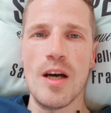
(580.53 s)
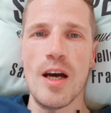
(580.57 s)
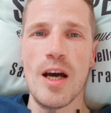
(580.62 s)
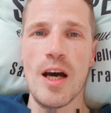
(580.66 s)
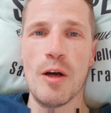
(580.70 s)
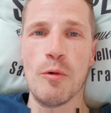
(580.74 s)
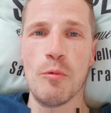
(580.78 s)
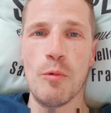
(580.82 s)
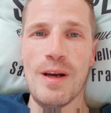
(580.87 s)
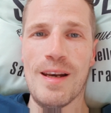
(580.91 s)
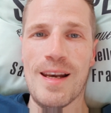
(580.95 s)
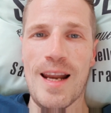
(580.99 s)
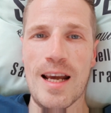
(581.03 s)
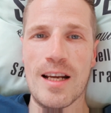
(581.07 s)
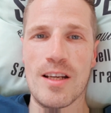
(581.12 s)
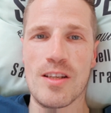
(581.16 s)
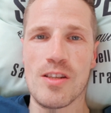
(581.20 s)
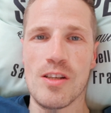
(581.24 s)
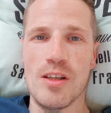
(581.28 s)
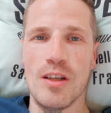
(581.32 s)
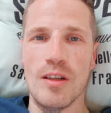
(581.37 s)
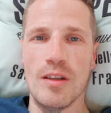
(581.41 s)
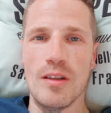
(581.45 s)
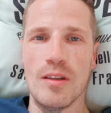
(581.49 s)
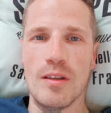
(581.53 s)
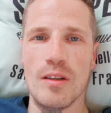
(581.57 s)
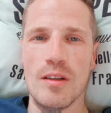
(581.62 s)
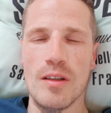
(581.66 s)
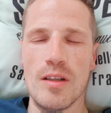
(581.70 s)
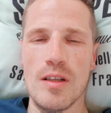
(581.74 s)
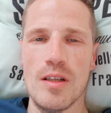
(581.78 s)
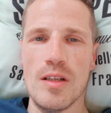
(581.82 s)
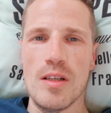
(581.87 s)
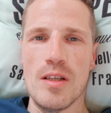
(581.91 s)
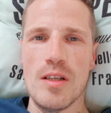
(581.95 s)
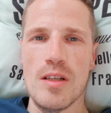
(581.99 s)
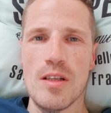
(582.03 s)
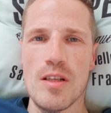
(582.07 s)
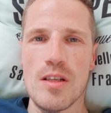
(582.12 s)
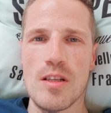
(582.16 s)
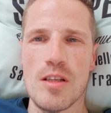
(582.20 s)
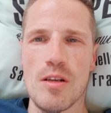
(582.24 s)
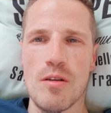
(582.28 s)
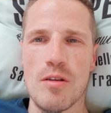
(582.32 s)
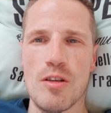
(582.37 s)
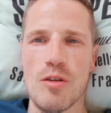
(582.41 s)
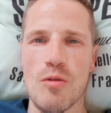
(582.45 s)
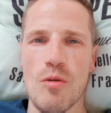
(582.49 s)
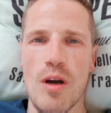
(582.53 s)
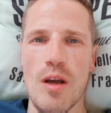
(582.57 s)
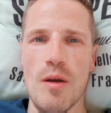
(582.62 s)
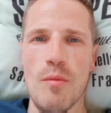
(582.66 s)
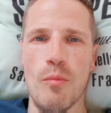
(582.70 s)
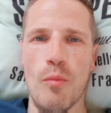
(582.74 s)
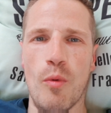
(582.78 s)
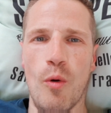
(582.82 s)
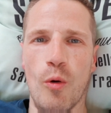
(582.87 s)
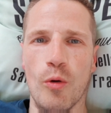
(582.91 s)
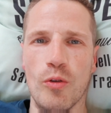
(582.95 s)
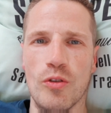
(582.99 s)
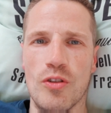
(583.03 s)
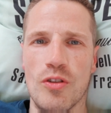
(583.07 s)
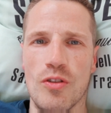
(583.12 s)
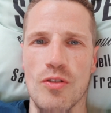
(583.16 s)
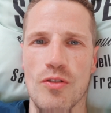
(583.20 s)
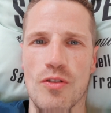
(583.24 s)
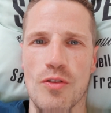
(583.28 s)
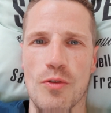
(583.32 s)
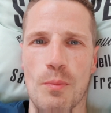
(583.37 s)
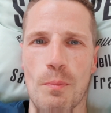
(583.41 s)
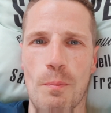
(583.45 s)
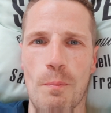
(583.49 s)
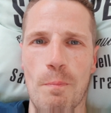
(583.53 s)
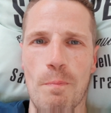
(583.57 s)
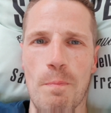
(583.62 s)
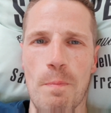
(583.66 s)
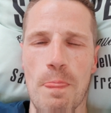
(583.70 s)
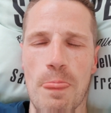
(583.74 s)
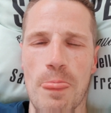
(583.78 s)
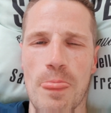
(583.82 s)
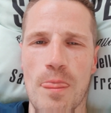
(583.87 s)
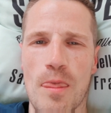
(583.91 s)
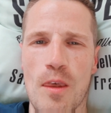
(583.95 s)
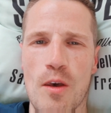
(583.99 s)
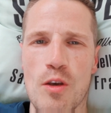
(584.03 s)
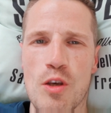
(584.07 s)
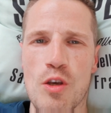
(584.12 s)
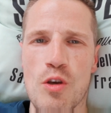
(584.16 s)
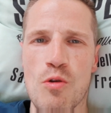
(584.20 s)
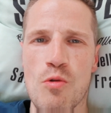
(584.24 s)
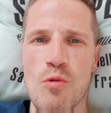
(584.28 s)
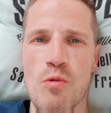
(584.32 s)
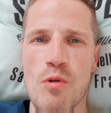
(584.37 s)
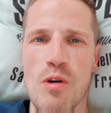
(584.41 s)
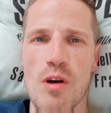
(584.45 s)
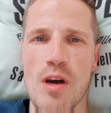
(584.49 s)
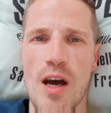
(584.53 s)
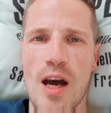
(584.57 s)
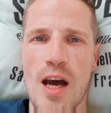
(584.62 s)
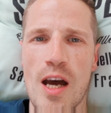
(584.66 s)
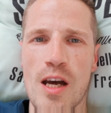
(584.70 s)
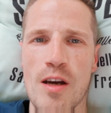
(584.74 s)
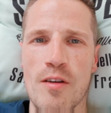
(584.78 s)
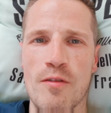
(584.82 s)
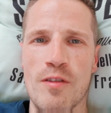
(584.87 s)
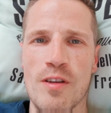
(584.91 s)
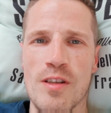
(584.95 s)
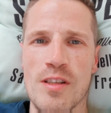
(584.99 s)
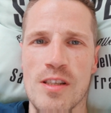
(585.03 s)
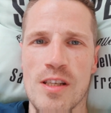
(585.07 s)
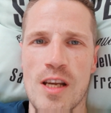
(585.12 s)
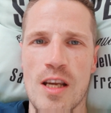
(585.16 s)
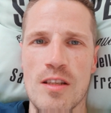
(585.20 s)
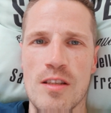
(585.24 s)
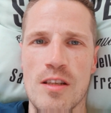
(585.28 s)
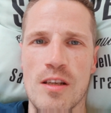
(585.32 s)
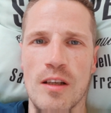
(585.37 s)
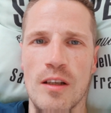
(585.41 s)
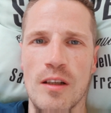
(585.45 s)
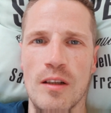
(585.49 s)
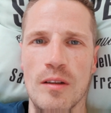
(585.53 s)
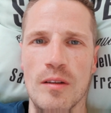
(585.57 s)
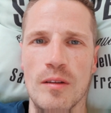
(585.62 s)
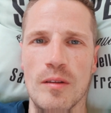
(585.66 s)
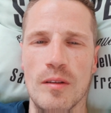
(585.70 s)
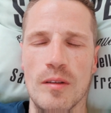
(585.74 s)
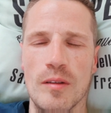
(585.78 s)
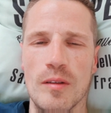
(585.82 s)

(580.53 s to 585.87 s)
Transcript: and relaxing. So it's quite important that you have a setting